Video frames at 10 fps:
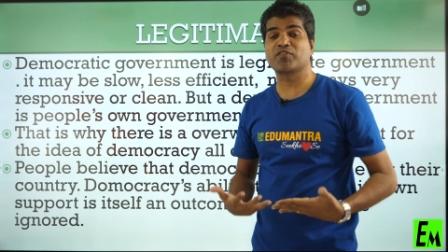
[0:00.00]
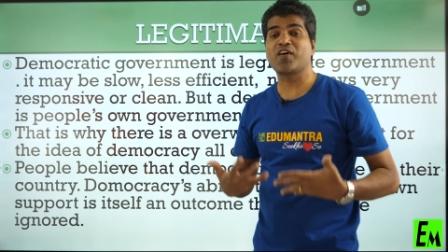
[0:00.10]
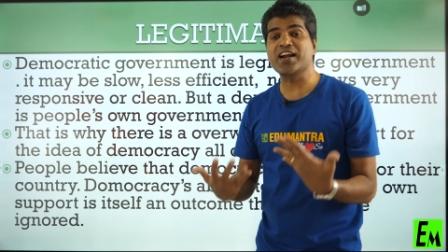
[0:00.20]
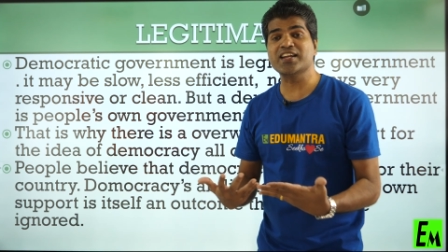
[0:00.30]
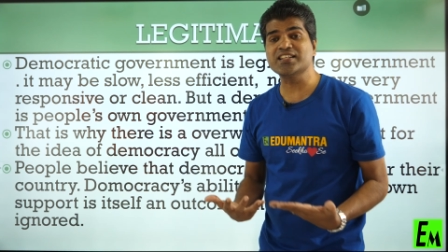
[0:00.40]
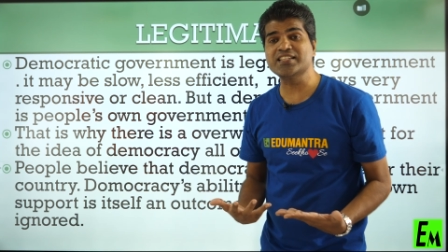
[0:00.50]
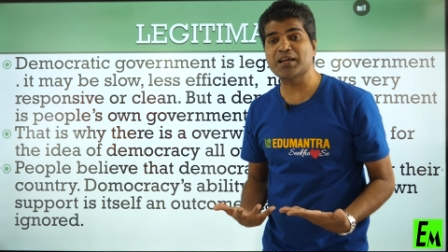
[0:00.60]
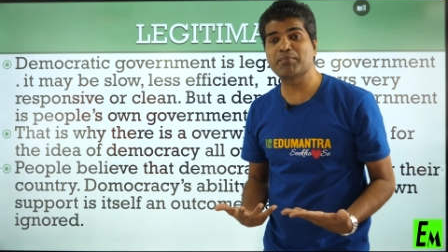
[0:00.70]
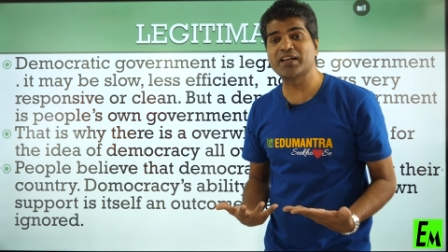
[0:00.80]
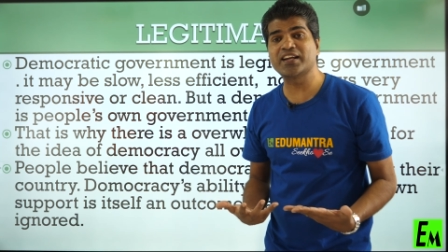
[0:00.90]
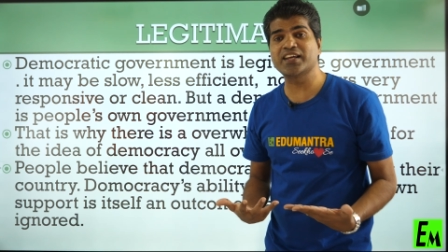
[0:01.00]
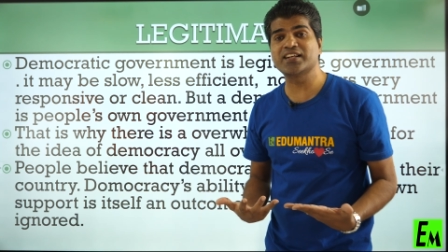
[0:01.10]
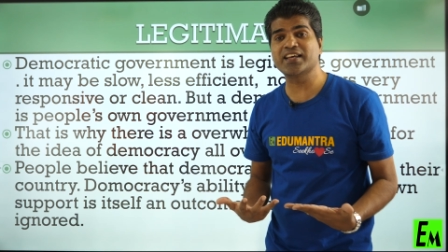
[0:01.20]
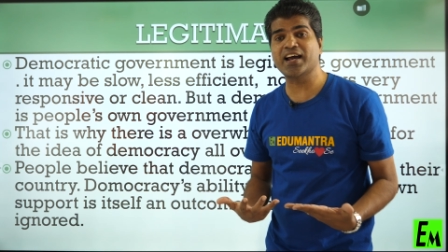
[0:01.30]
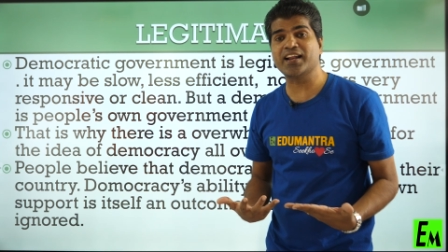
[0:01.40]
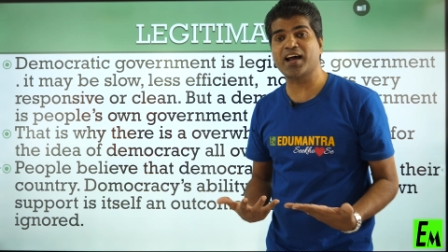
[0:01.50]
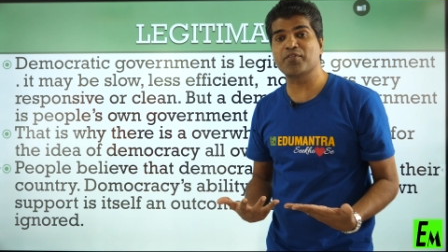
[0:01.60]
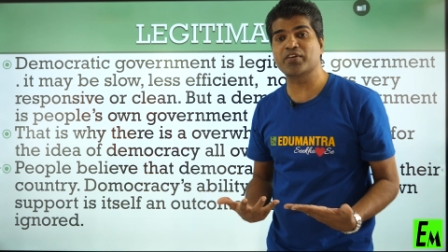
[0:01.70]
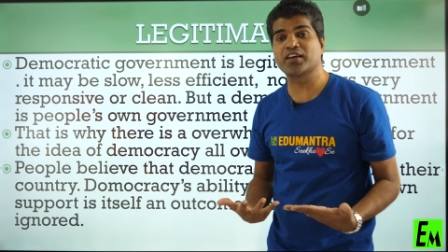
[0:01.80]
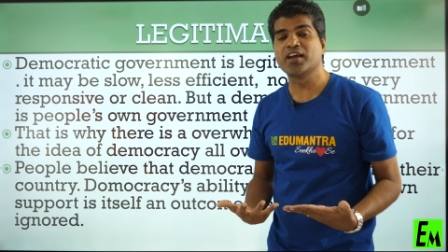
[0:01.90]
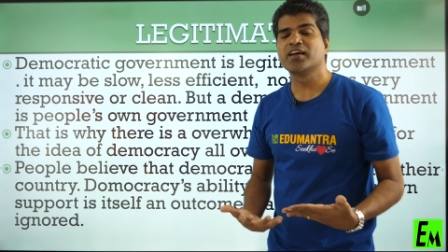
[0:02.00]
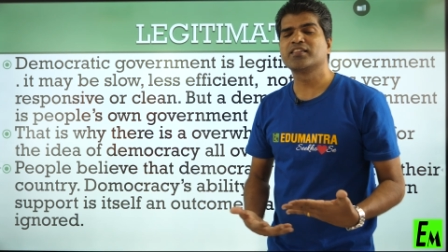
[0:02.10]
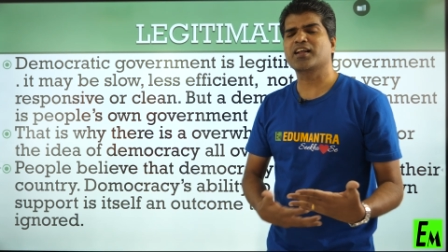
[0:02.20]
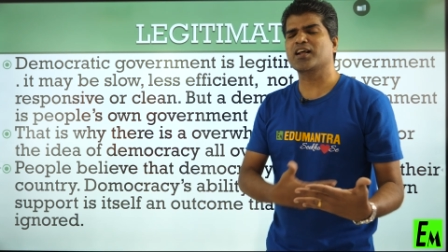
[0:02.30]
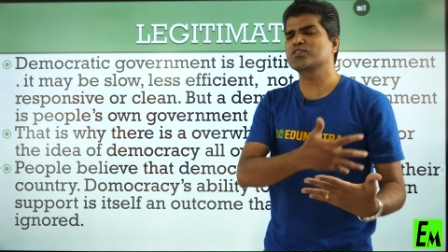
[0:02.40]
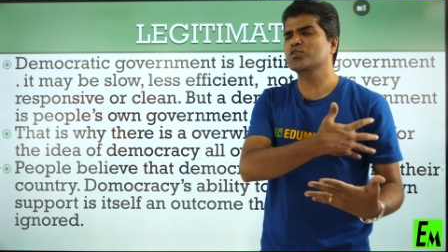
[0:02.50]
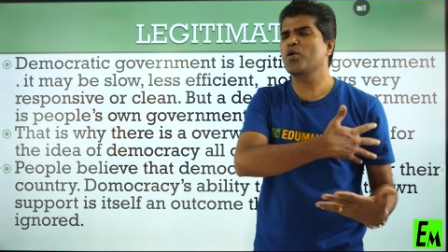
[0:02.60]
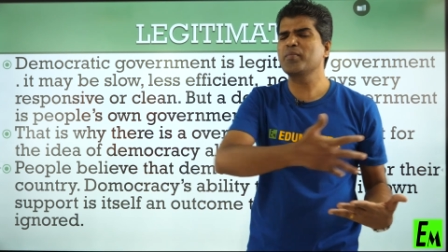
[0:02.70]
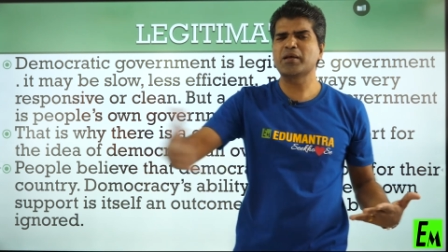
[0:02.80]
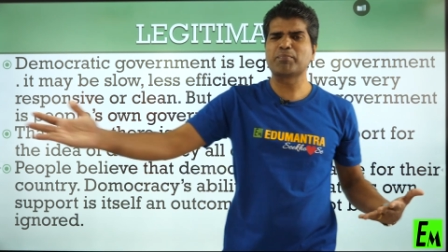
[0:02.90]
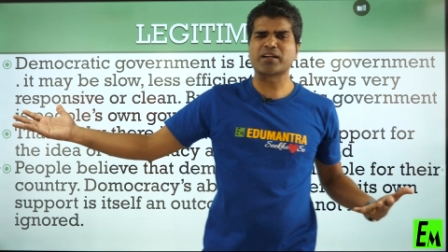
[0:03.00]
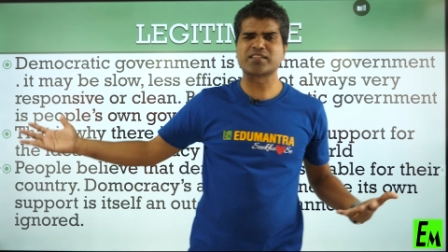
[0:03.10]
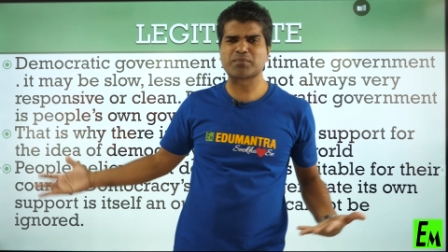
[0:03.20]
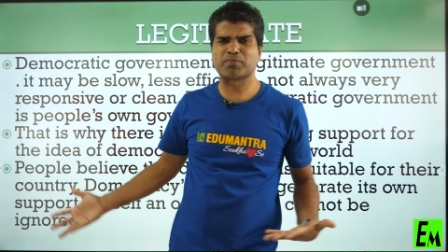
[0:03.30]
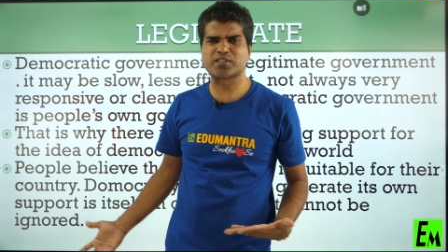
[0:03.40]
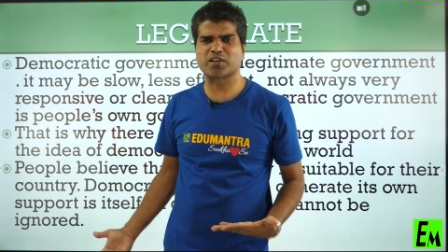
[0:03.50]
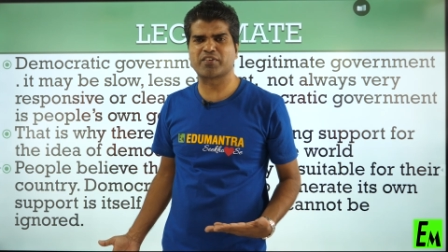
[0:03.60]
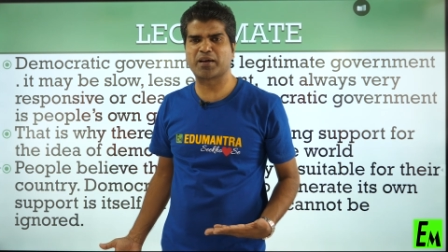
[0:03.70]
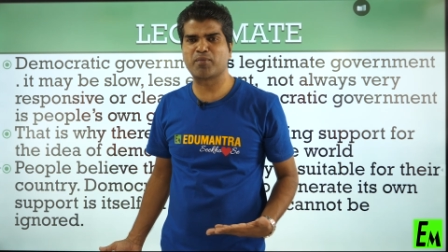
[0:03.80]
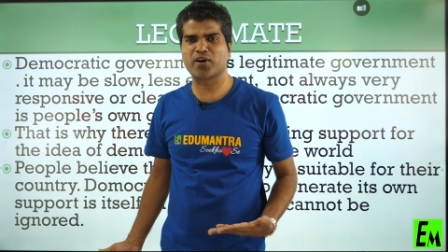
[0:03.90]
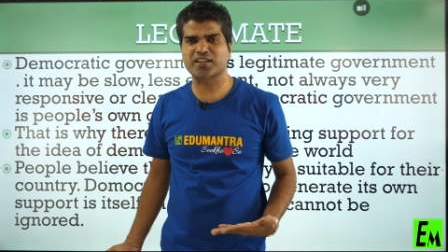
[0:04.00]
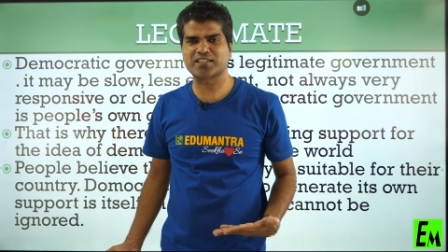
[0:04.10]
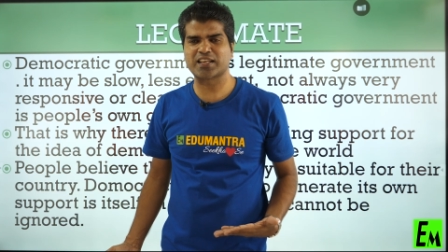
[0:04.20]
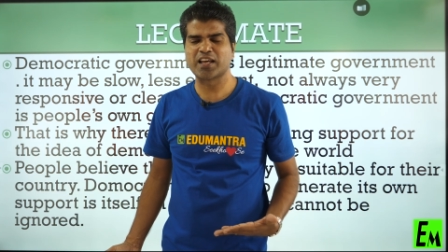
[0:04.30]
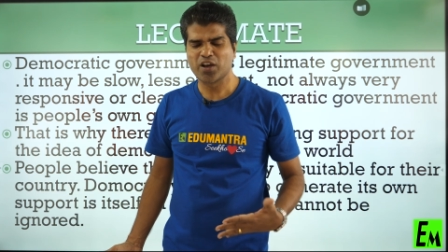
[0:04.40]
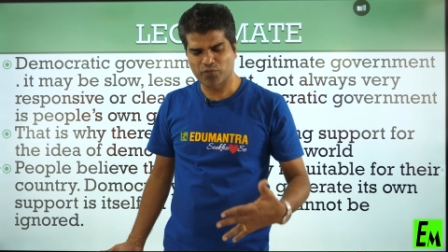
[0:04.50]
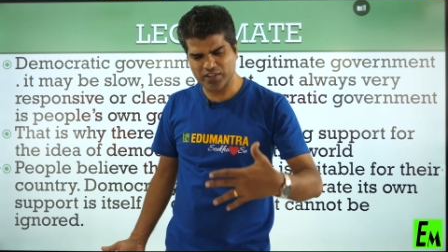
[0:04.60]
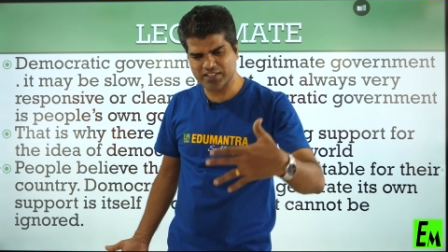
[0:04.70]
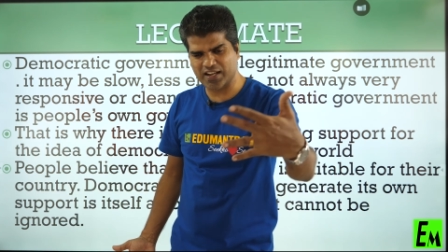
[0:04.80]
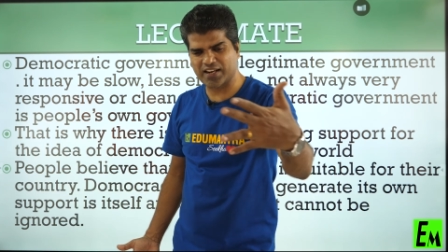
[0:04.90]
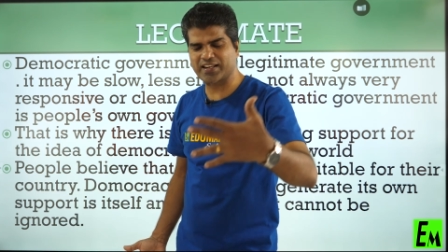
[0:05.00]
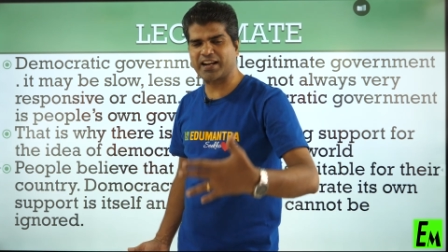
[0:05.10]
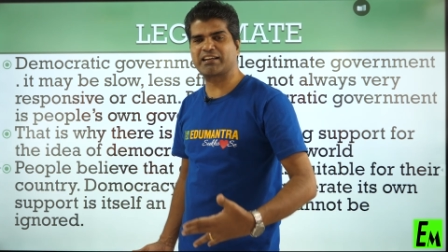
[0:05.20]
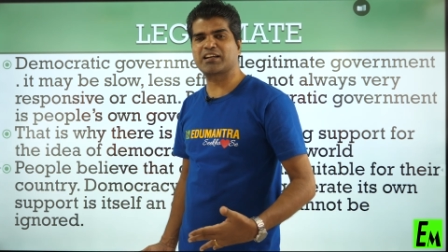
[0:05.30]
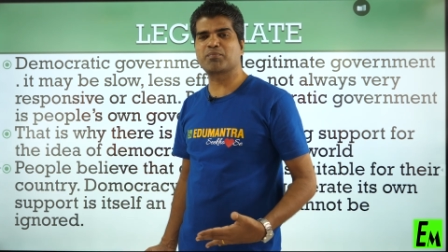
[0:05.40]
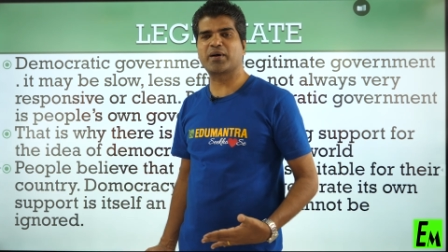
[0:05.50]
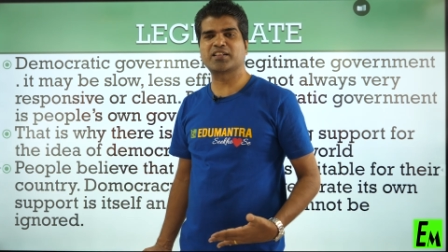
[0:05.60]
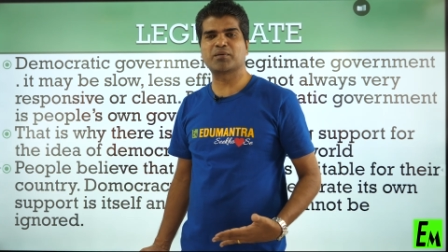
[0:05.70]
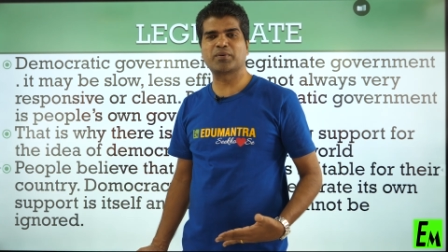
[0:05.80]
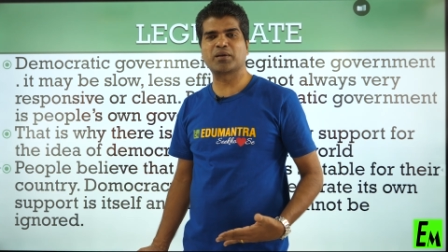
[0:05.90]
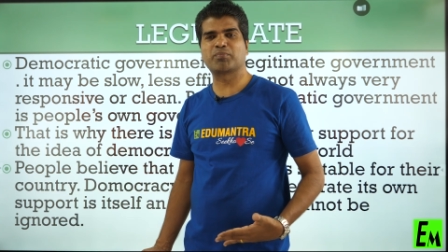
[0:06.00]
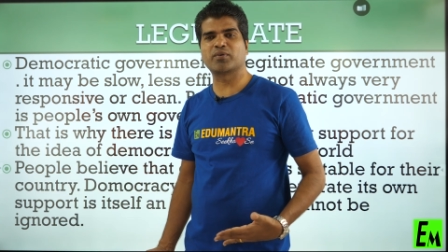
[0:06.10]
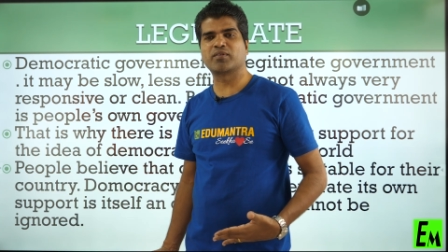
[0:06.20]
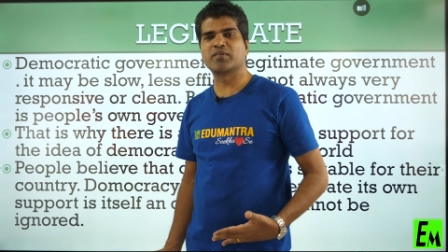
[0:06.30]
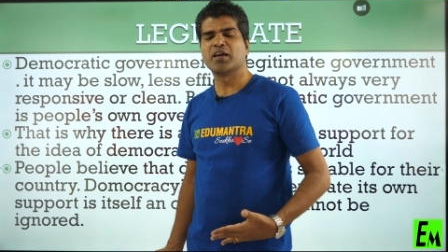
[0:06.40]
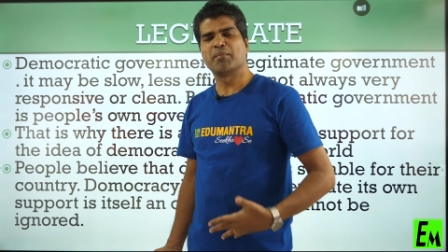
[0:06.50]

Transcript: What is the ability they are having? There are so many principles of democracy which are attracted by the people.